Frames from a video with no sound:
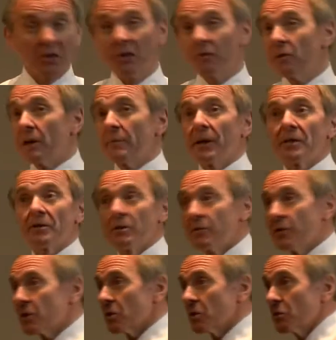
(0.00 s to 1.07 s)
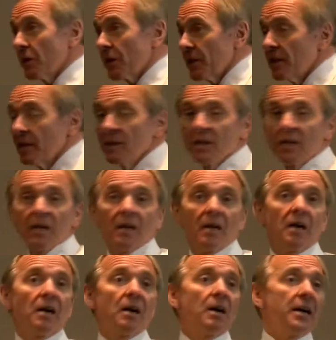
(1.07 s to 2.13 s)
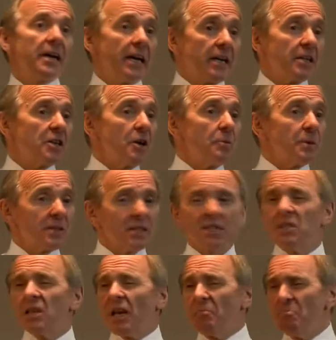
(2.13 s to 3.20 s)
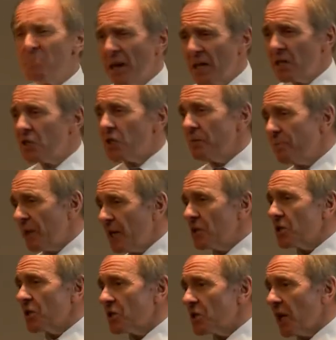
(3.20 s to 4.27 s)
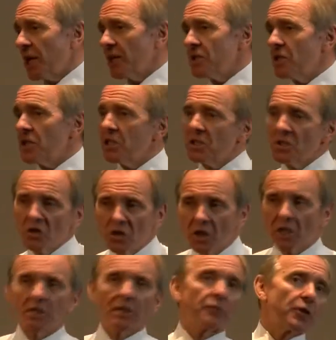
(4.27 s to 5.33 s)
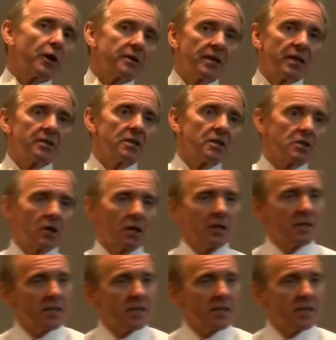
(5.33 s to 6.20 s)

You'll have read about universal credit. But this is a major change. It isn't just a front-end digital.